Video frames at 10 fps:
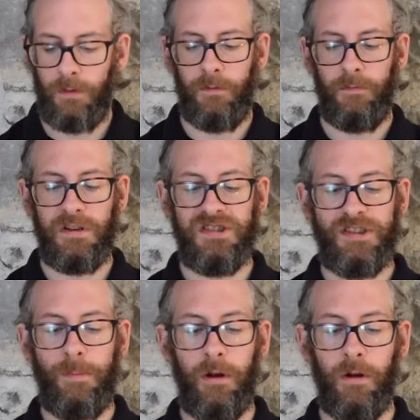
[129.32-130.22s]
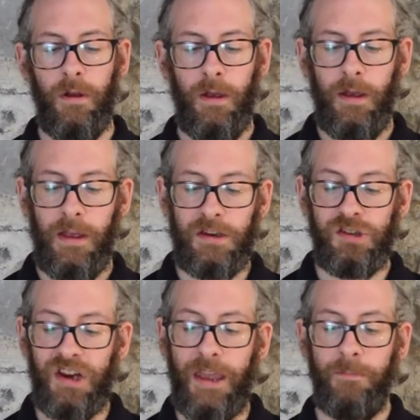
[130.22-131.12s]
very similar in
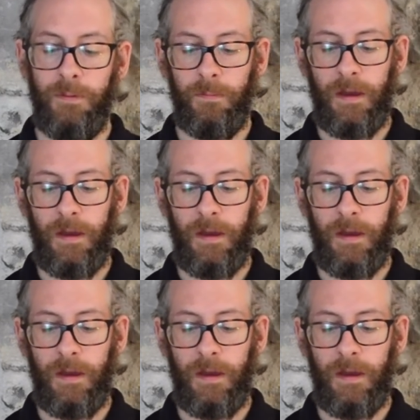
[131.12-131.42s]
shape,